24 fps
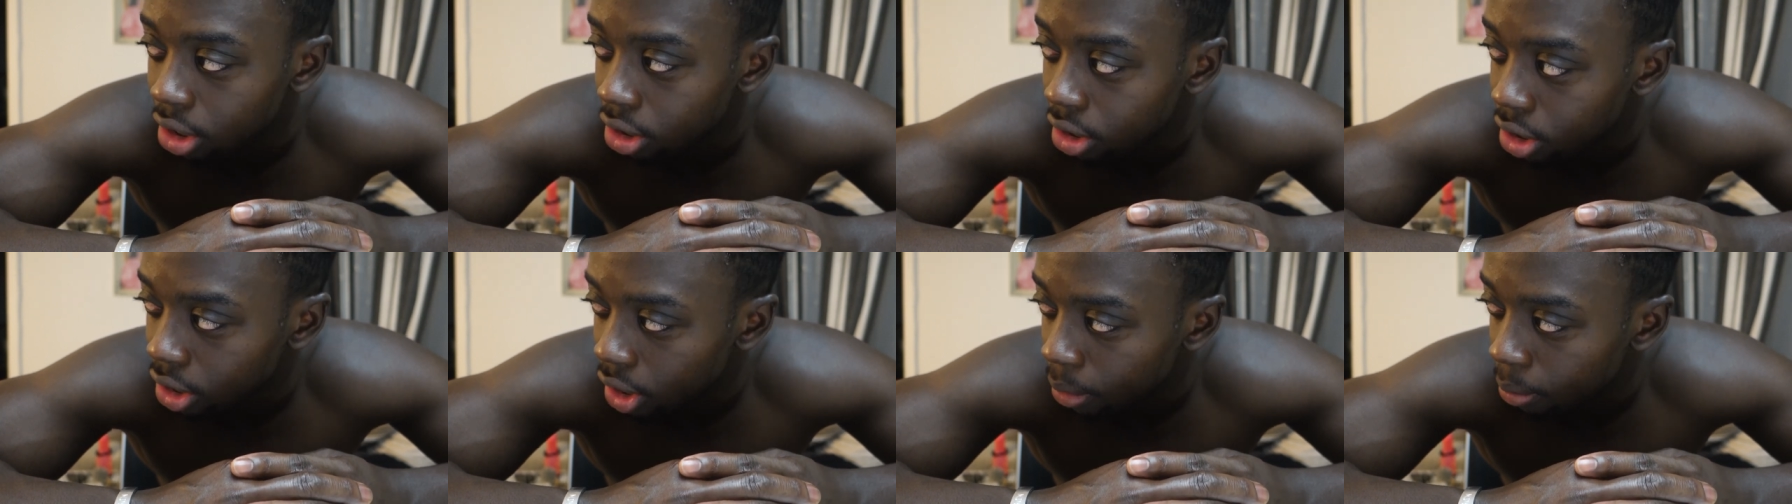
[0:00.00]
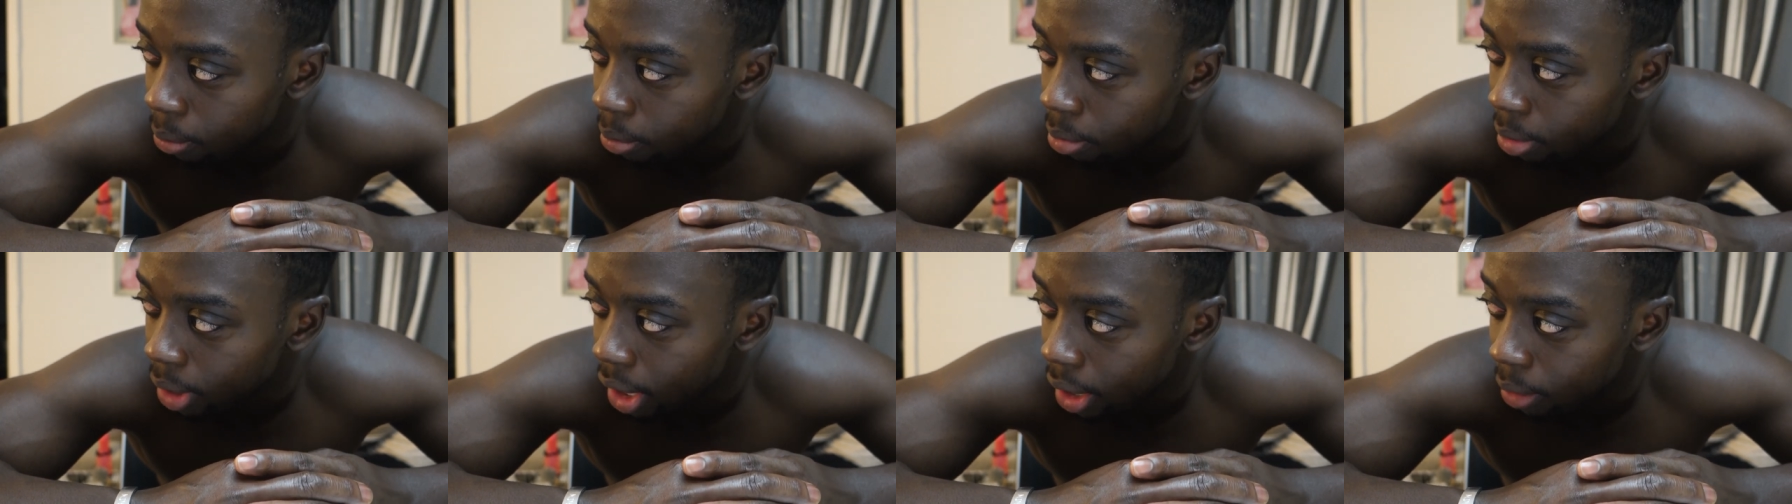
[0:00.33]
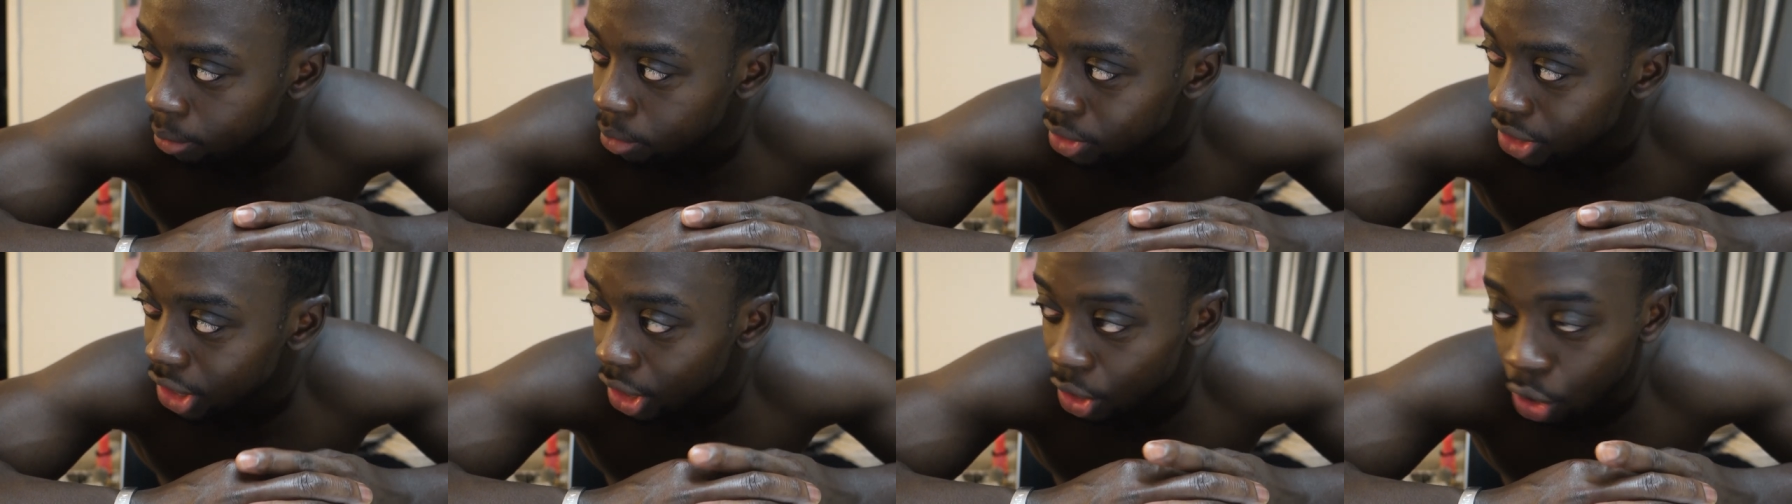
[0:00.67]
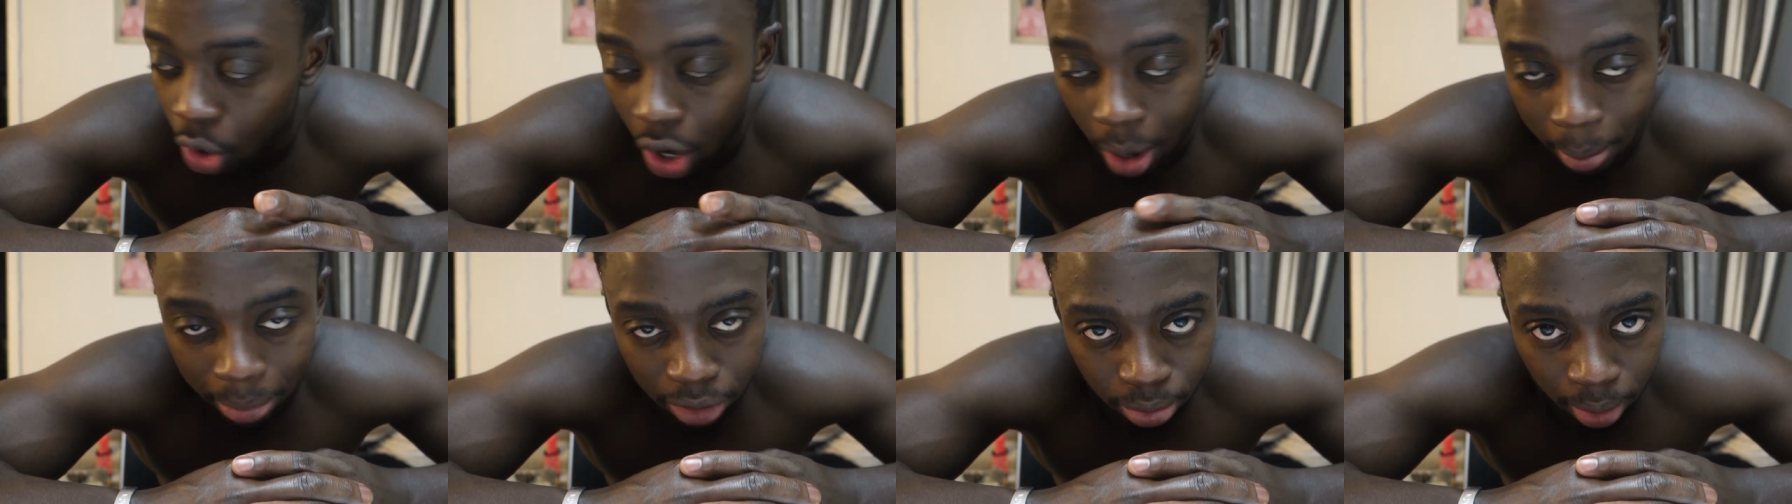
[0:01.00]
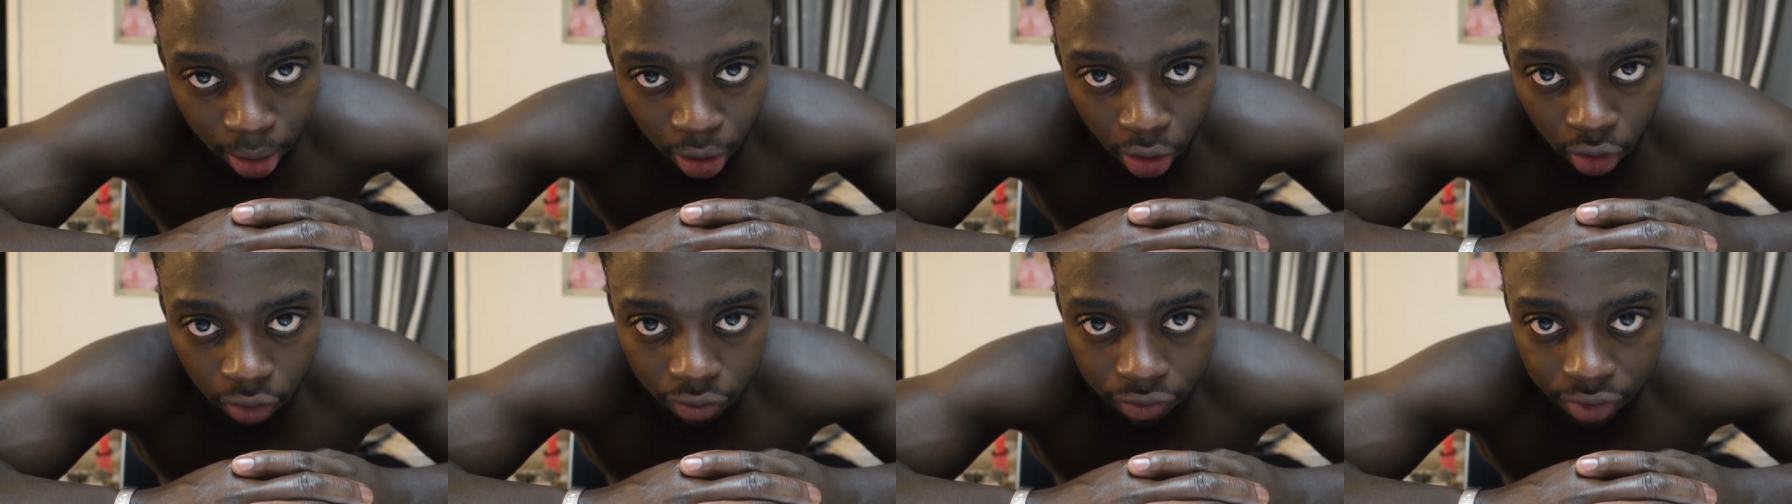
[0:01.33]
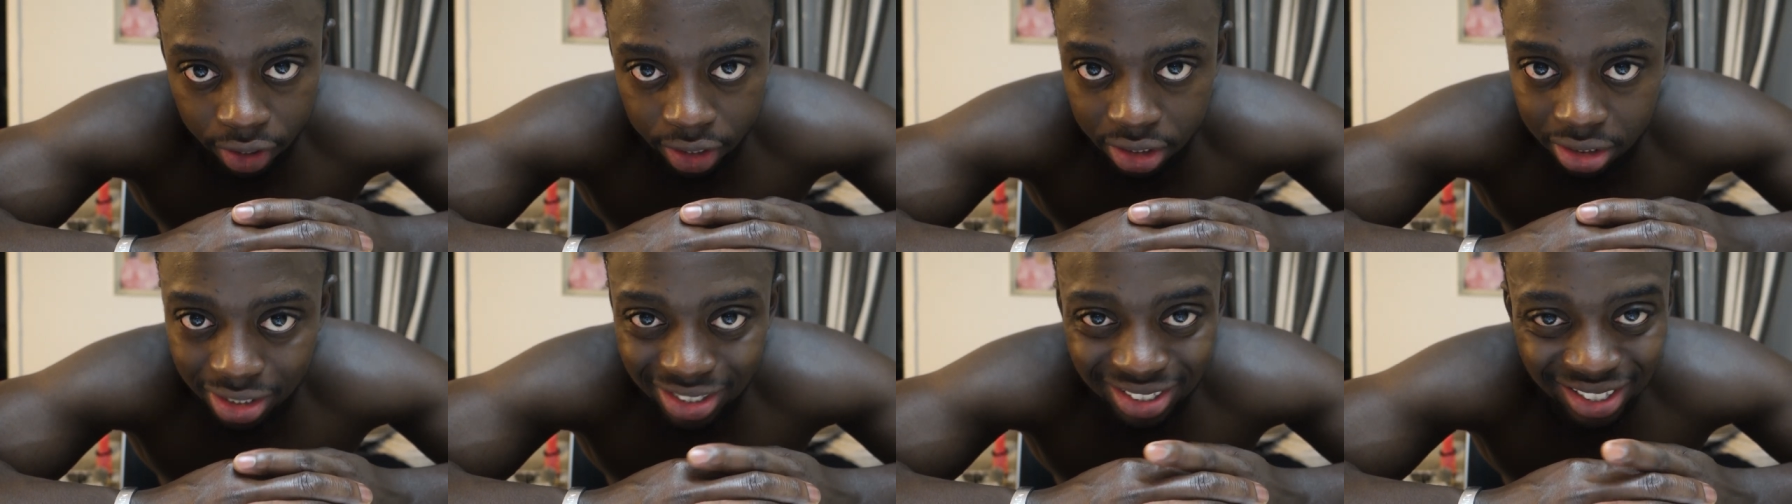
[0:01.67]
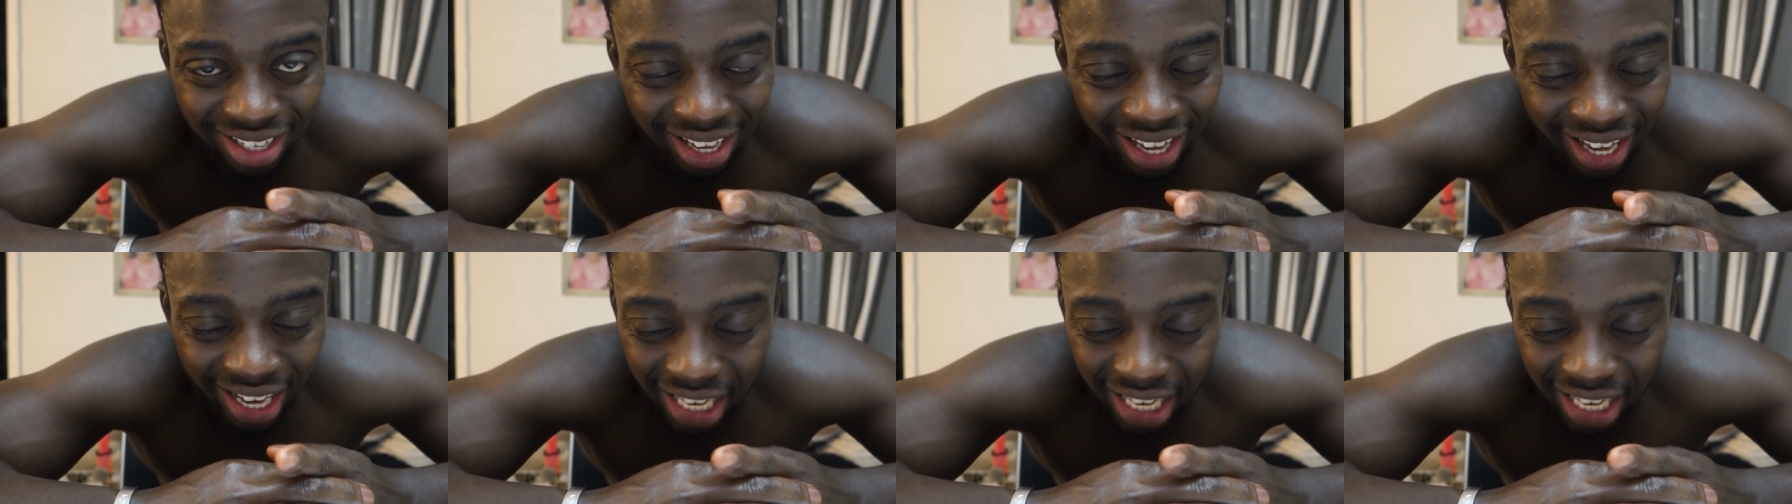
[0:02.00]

And then was gonna go into my office,